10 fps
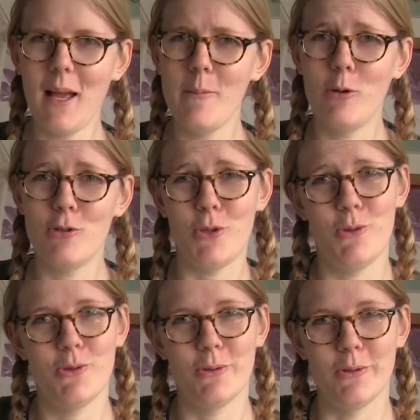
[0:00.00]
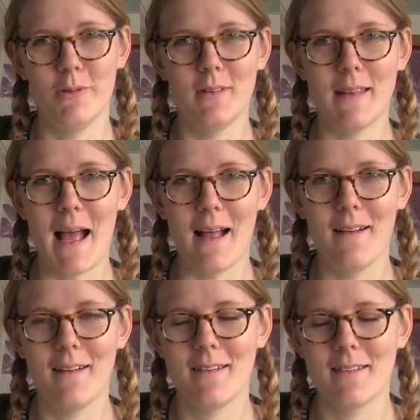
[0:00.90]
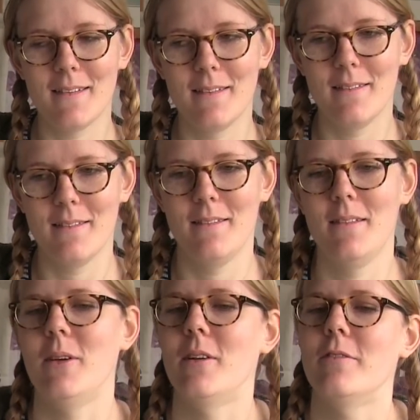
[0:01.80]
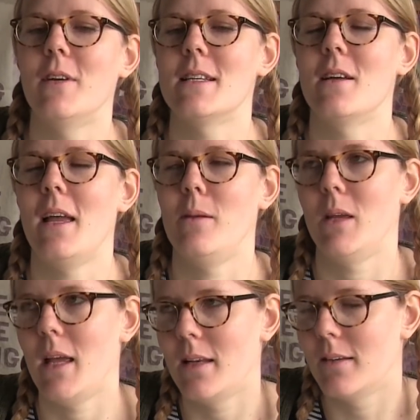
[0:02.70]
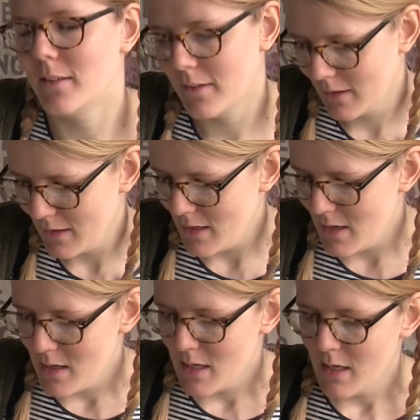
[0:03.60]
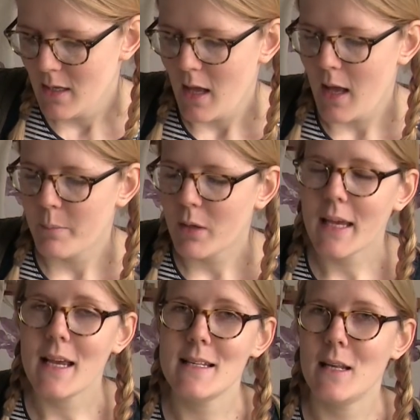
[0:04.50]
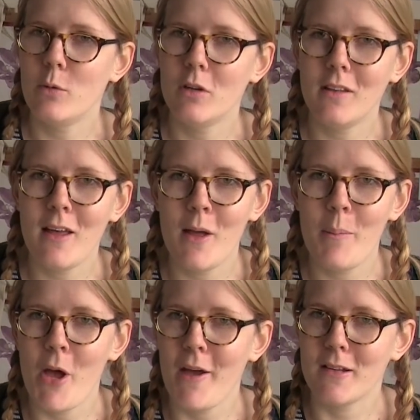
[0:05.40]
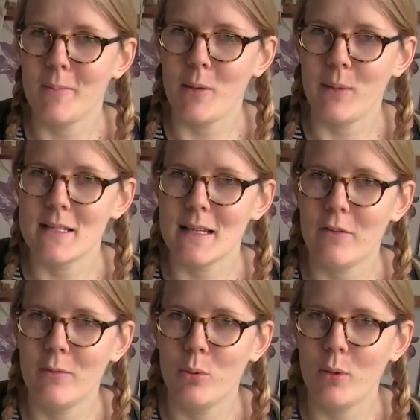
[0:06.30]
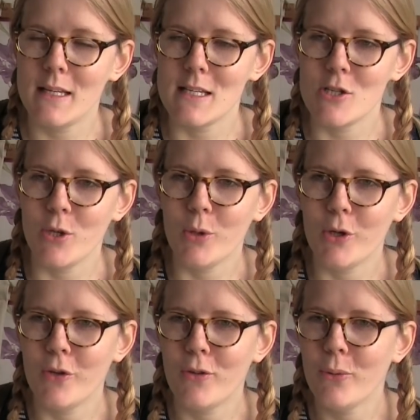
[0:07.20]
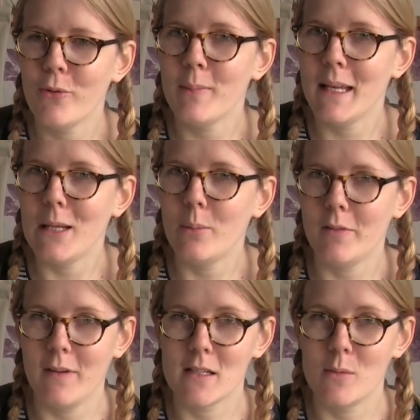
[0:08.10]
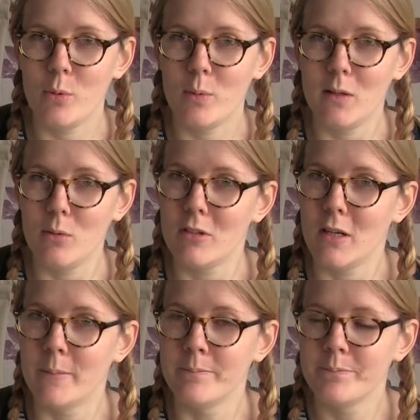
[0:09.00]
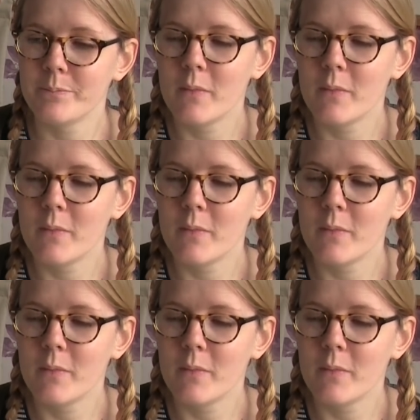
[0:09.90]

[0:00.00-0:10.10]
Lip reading: I'm not too sure that I'm going to find time again. But like I said, one of the perks about being self-employed is you can sort of be a little bit flexible with your time.